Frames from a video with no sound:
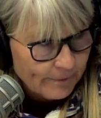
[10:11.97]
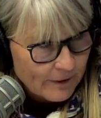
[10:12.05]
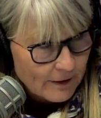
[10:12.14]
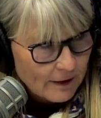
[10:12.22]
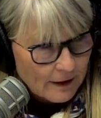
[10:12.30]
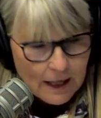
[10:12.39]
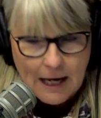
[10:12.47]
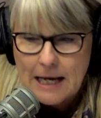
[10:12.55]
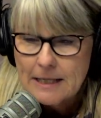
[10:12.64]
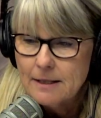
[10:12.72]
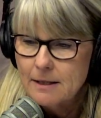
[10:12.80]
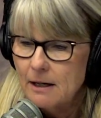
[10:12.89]
Right.
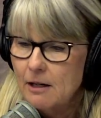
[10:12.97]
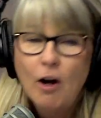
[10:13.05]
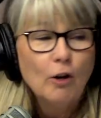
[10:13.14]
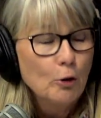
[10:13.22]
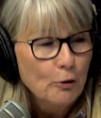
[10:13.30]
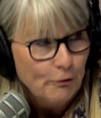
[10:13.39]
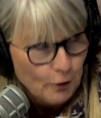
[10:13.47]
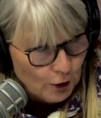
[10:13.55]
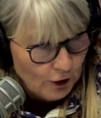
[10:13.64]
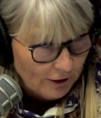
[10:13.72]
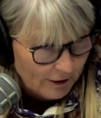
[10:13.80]
And colorful.